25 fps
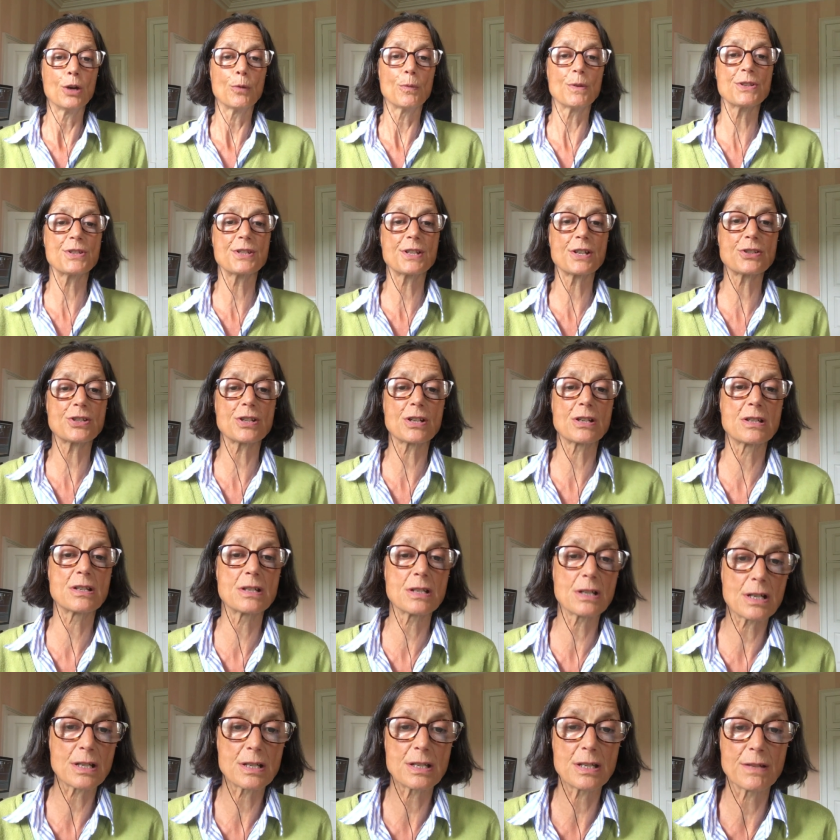With such a
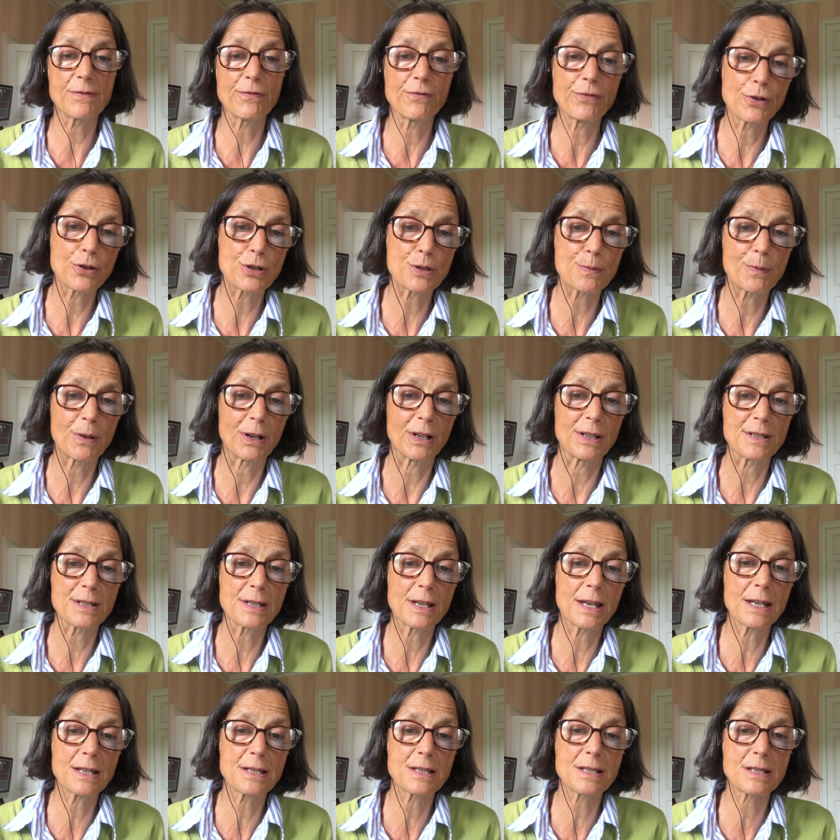dirty footprint,
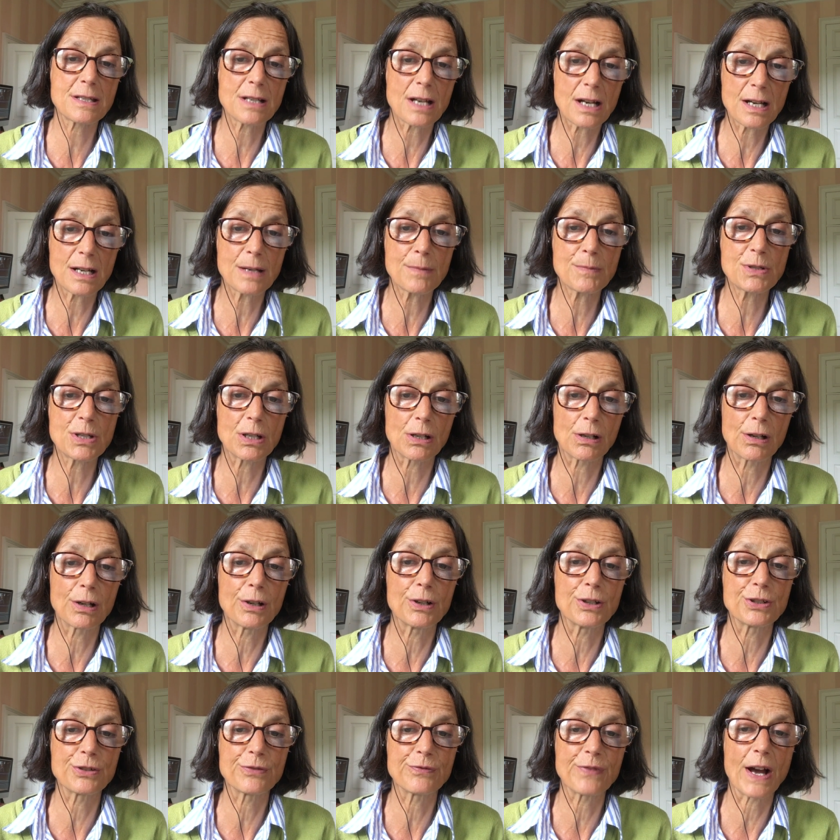it's time to
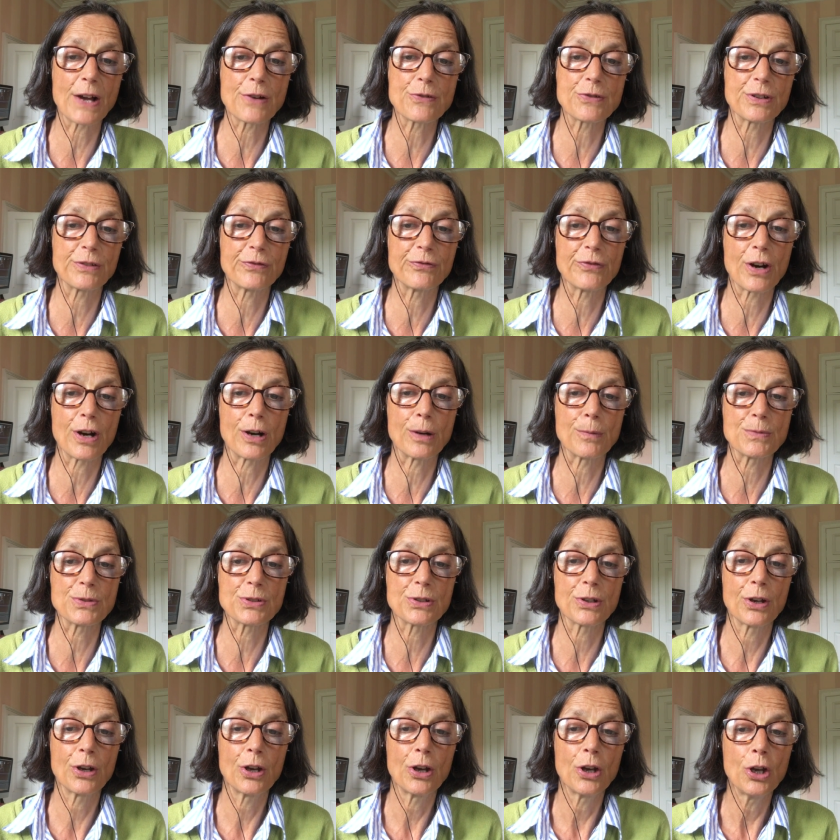close factory
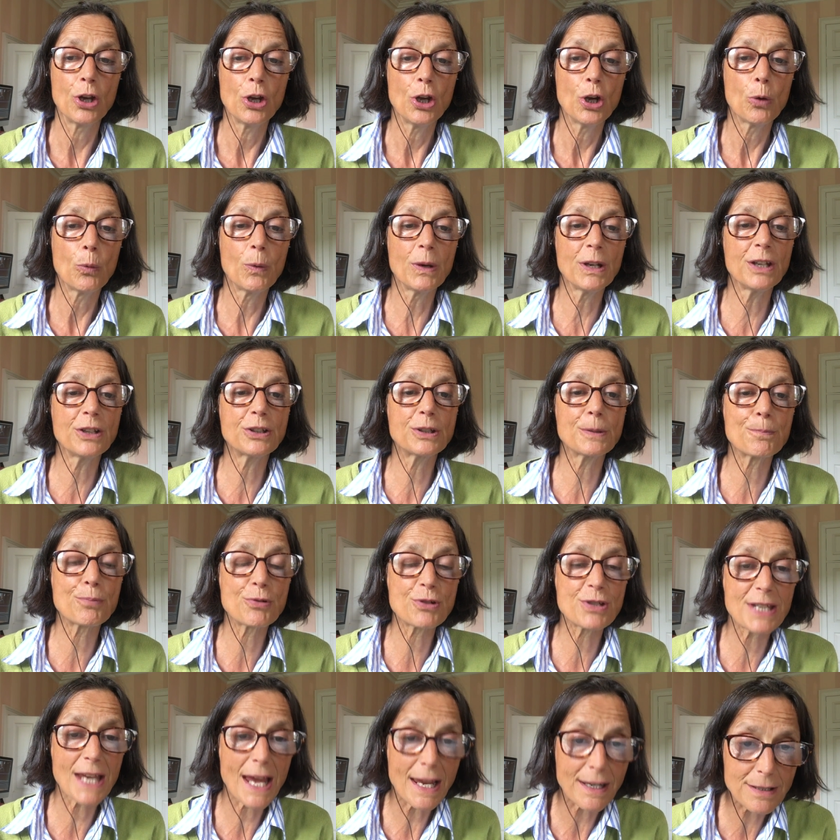farms. We need to
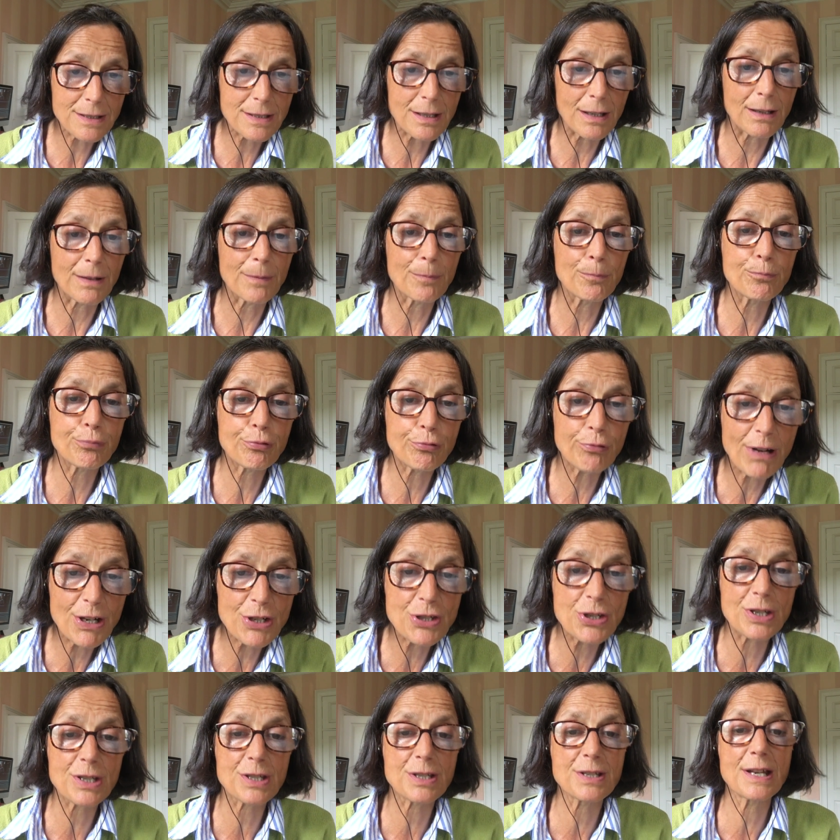protect our
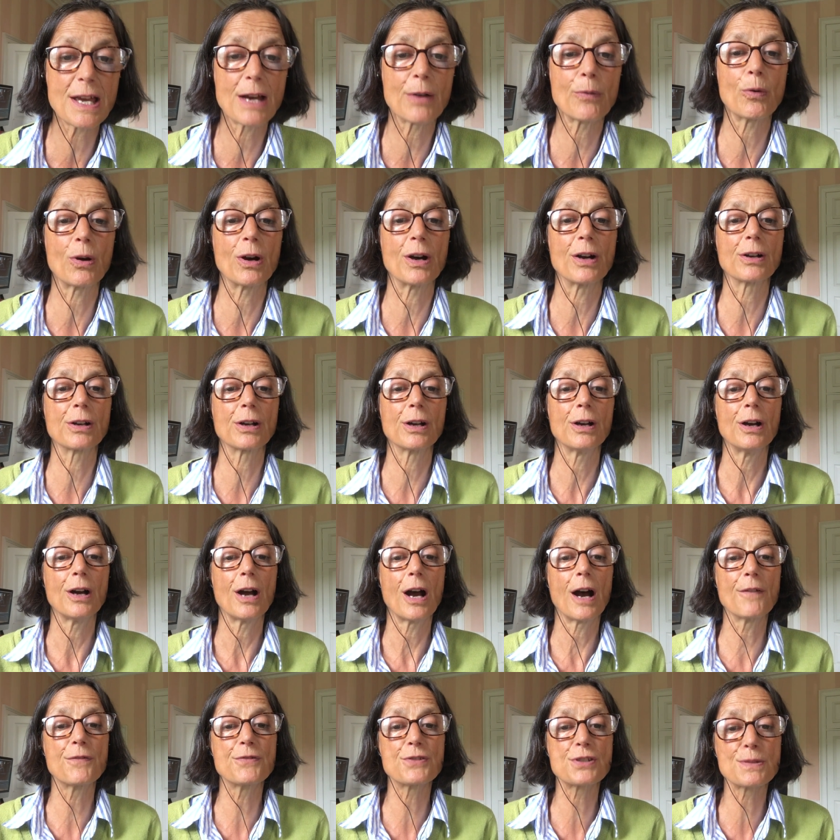precious network of